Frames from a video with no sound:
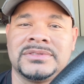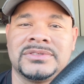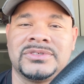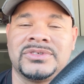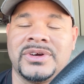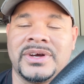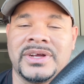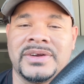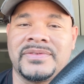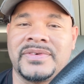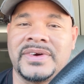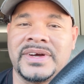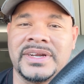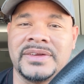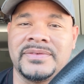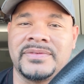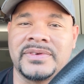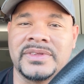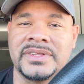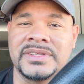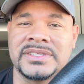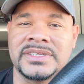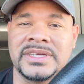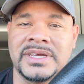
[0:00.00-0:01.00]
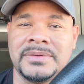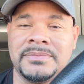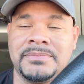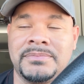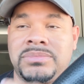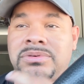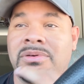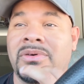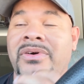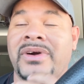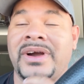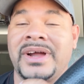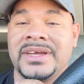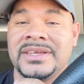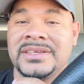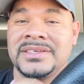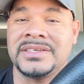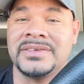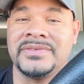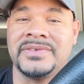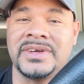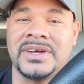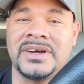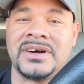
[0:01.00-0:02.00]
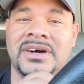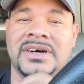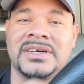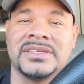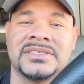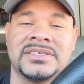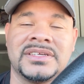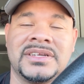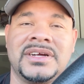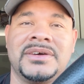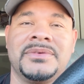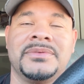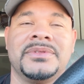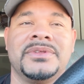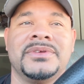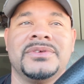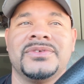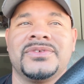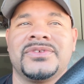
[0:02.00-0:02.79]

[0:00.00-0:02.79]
try to find it for the same price, even cost that I would do.